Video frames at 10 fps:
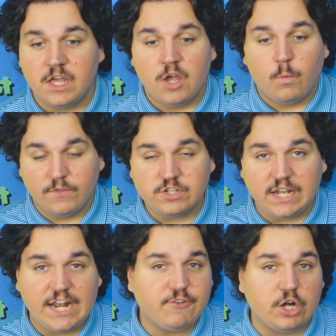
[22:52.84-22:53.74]
When there's a
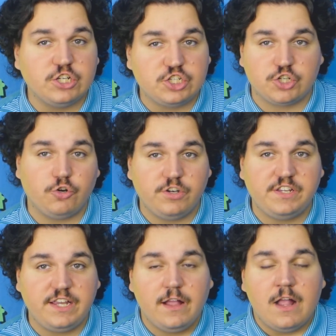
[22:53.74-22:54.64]
lot of
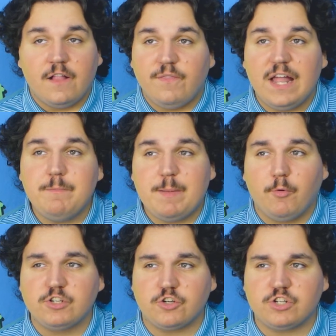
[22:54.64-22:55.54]
uncertainty, then
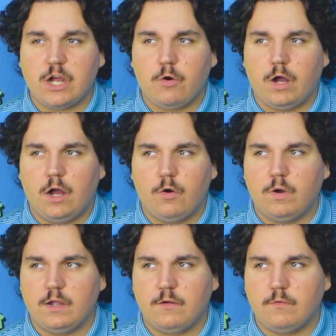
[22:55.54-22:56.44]
people will start to
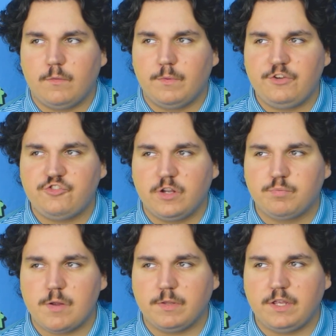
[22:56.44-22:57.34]
go, we should
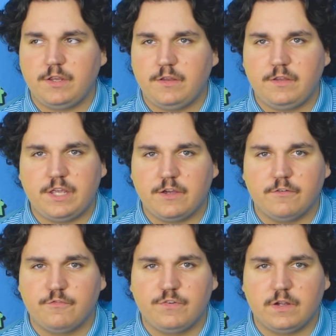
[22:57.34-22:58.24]
probably
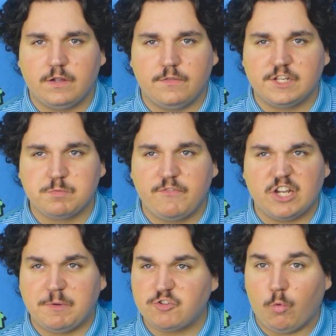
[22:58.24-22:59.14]
give this movie
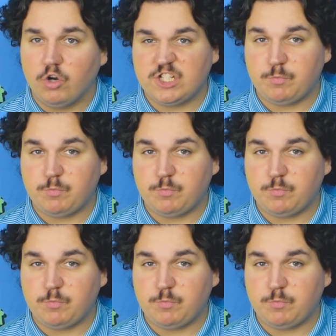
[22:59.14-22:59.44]
as much awards as we